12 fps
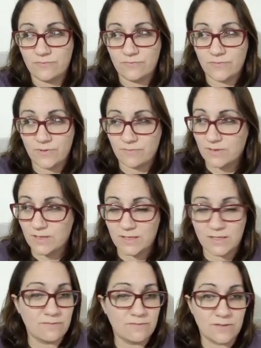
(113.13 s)

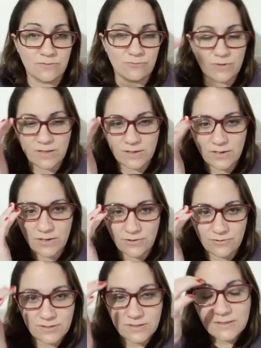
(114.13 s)
15, even 20
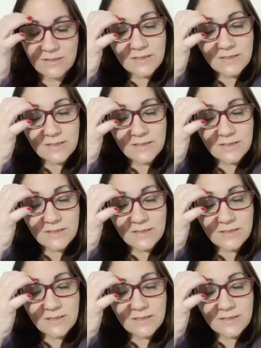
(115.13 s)
years.